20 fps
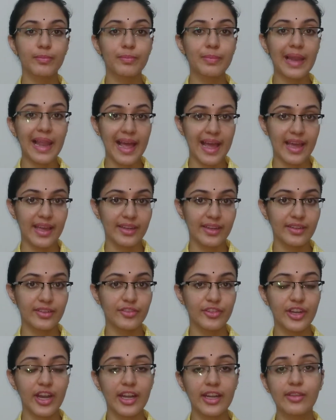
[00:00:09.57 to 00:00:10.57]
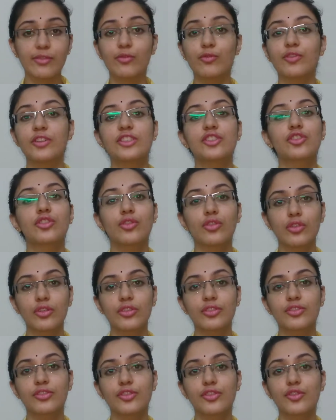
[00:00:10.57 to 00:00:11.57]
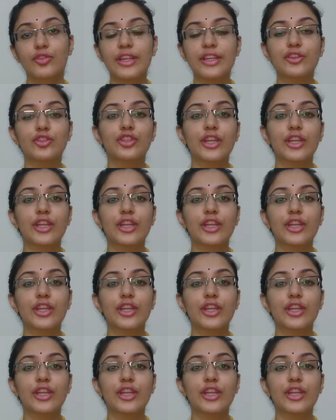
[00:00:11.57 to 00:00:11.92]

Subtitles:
plan regarding which course do you need